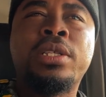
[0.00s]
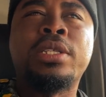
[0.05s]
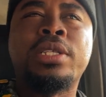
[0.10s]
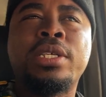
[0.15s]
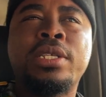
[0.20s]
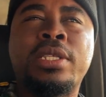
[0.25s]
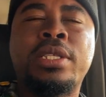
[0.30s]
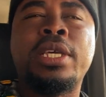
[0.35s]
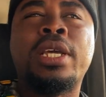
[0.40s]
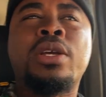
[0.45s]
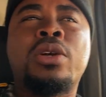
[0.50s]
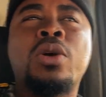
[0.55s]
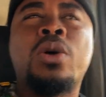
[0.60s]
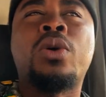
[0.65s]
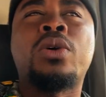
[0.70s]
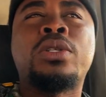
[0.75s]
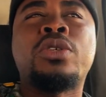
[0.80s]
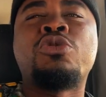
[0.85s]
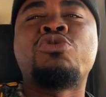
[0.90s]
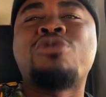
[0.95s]
this thing
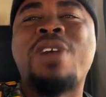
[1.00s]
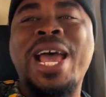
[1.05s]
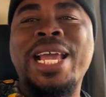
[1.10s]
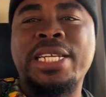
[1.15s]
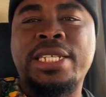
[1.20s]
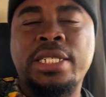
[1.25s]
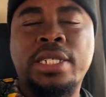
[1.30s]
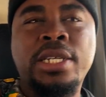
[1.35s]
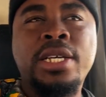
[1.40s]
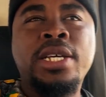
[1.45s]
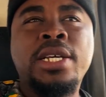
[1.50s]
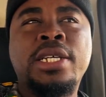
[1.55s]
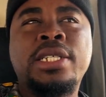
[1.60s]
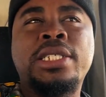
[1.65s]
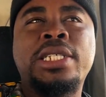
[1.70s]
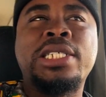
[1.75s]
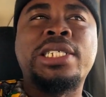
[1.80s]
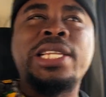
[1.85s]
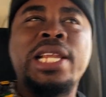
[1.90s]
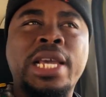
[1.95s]
called ride,
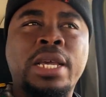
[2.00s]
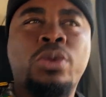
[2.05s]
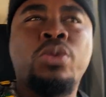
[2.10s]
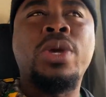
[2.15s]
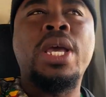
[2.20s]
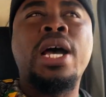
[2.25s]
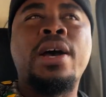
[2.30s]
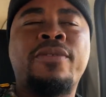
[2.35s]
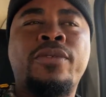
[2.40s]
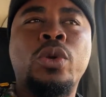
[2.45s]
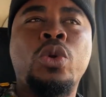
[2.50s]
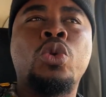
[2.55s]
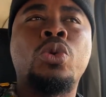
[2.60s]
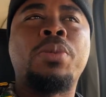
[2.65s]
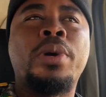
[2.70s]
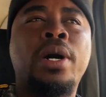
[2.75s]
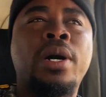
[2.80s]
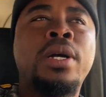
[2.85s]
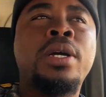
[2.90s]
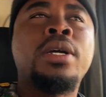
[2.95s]
just like we have
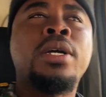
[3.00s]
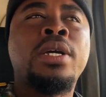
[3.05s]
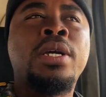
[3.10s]
Uber